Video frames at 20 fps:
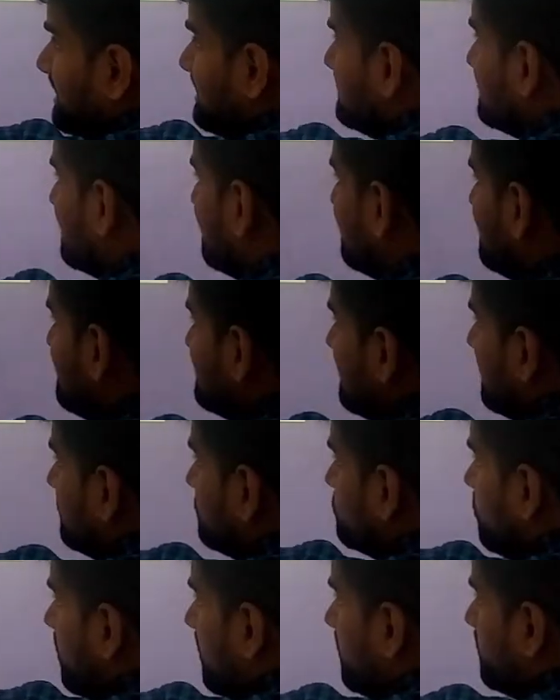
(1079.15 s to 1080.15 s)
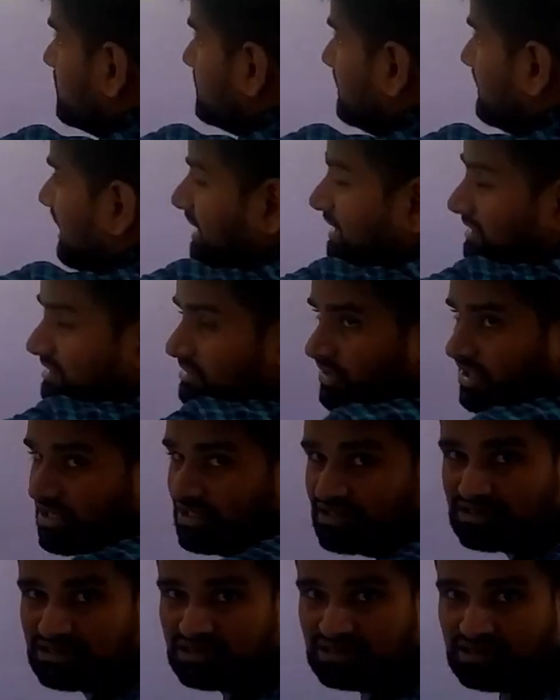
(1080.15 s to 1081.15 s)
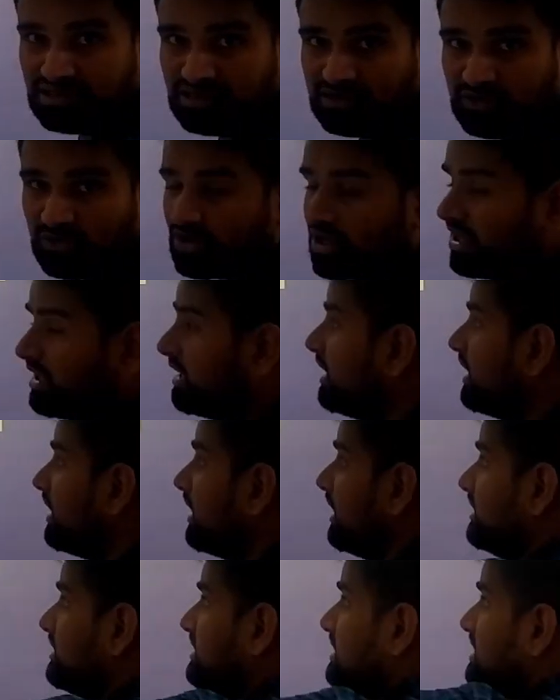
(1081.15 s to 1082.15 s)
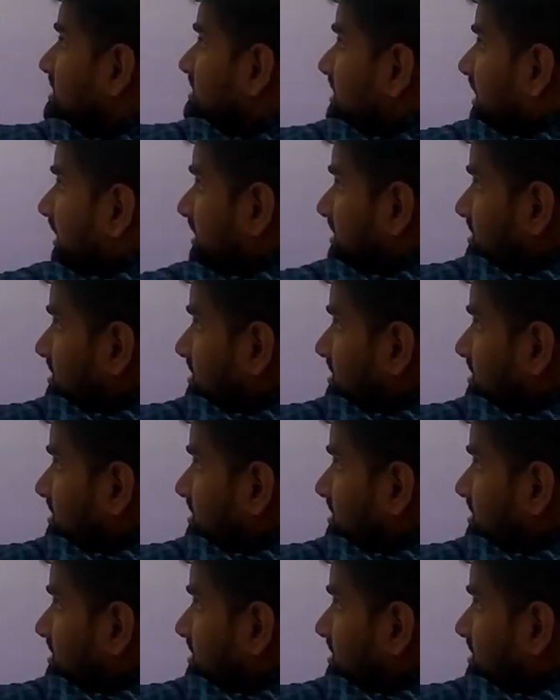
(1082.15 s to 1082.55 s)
These are two opposite angles, right? Okay, and these are